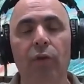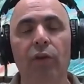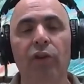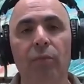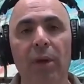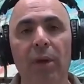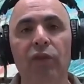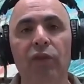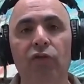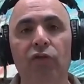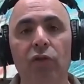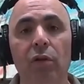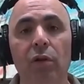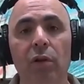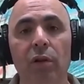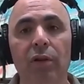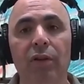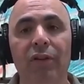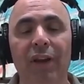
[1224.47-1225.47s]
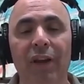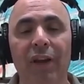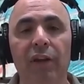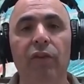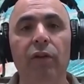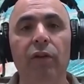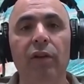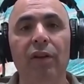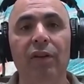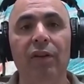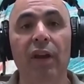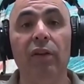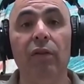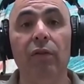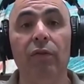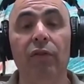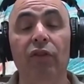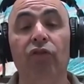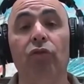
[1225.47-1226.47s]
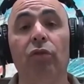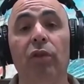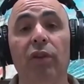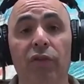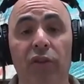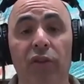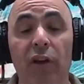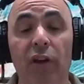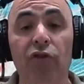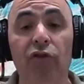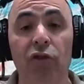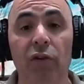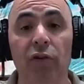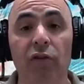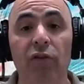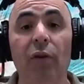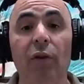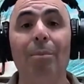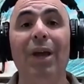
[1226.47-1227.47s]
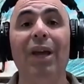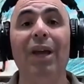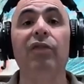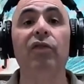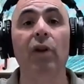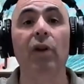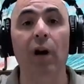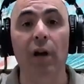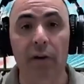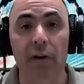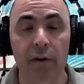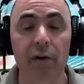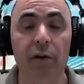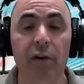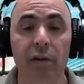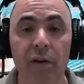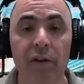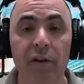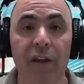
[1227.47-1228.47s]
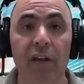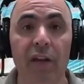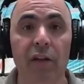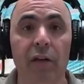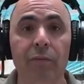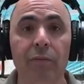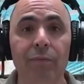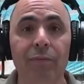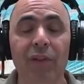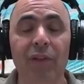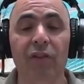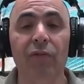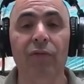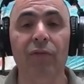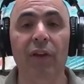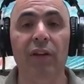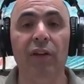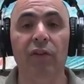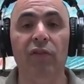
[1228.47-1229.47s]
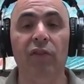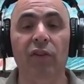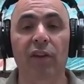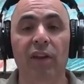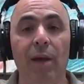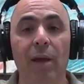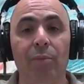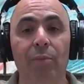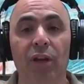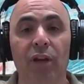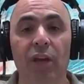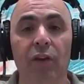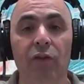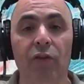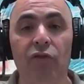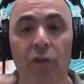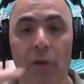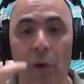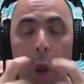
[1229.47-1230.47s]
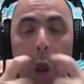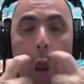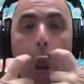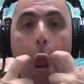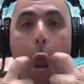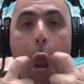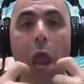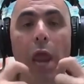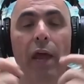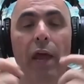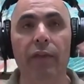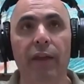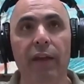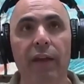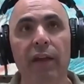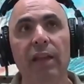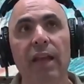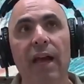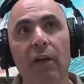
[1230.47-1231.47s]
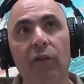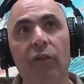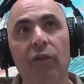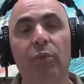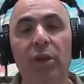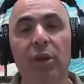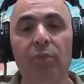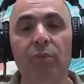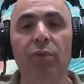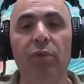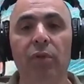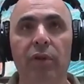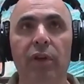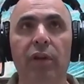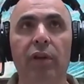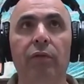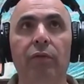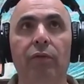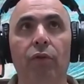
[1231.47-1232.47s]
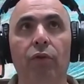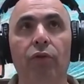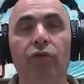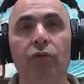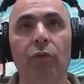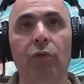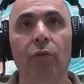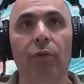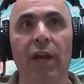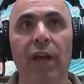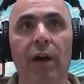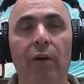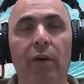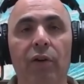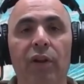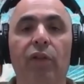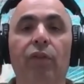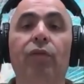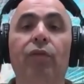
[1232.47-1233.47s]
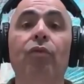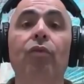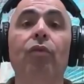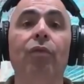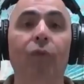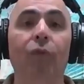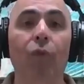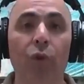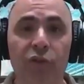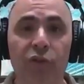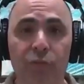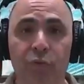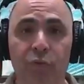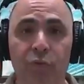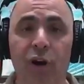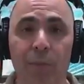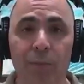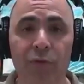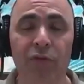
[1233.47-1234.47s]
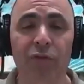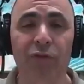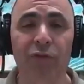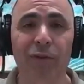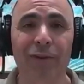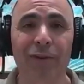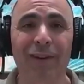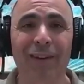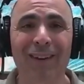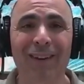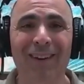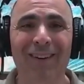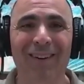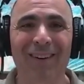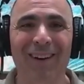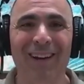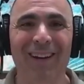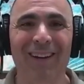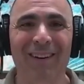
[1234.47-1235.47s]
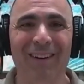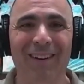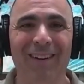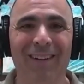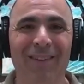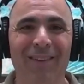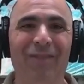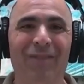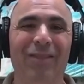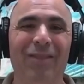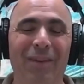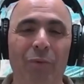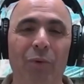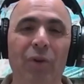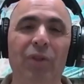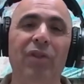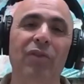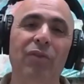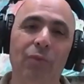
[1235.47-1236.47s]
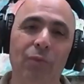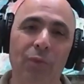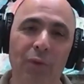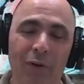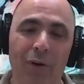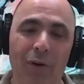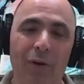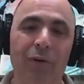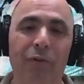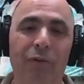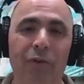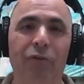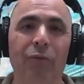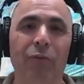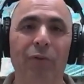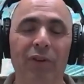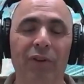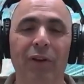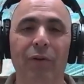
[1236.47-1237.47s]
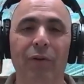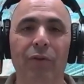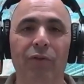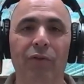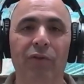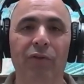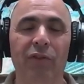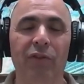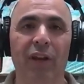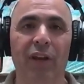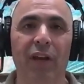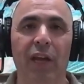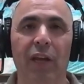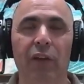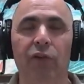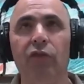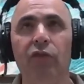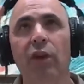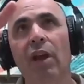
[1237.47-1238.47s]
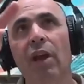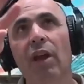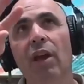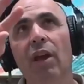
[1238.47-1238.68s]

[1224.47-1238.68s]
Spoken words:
3-dimensional data visualizations based on data that's fed into the application, and then allow the people in virtual reality through voice prompts, right? That's with artificial intelligence engaged,